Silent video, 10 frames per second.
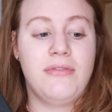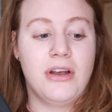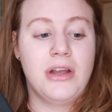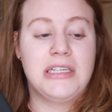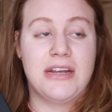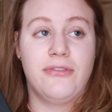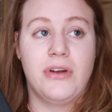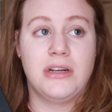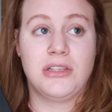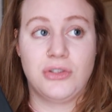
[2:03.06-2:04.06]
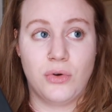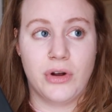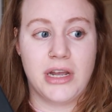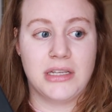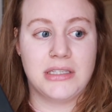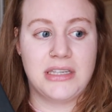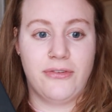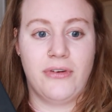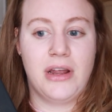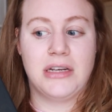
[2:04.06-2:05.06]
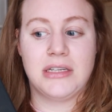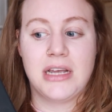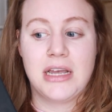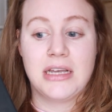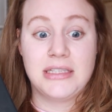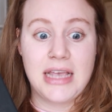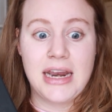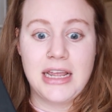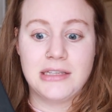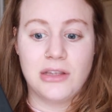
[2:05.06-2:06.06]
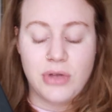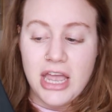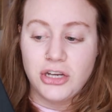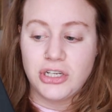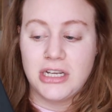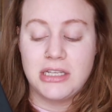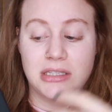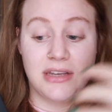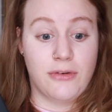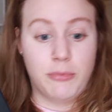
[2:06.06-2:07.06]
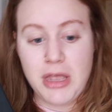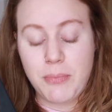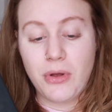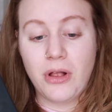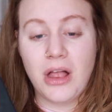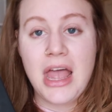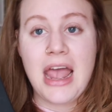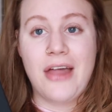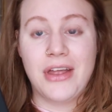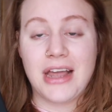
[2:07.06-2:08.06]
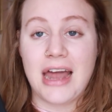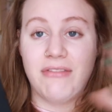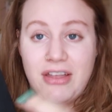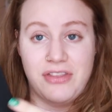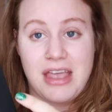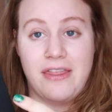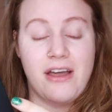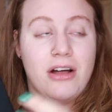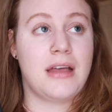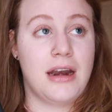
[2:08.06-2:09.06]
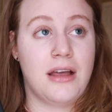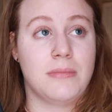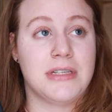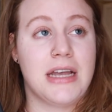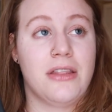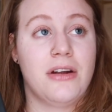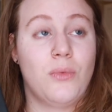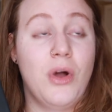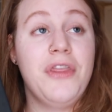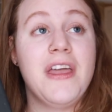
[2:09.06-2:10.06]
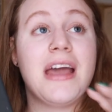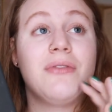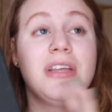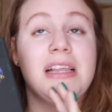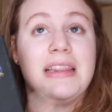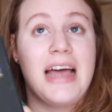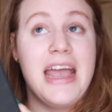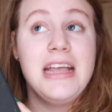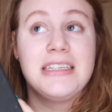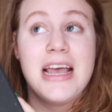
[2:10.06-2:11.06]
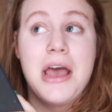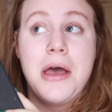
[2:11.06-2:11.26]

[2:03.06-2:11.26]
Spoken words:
very different stories, different settings, locations, different people, and then kind of at the end they all kind of come together. One thing I really liked